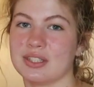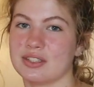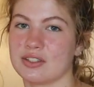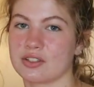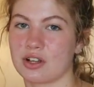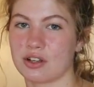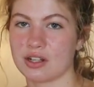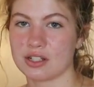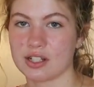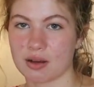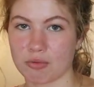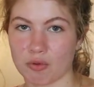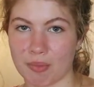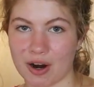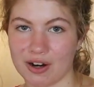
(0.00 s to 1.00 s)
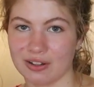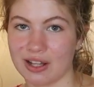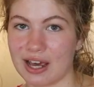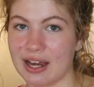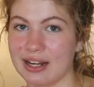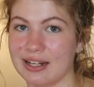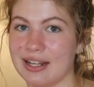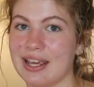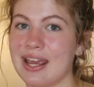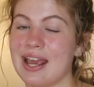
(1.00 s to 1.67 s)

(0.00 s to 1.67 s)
This is called a double bar line,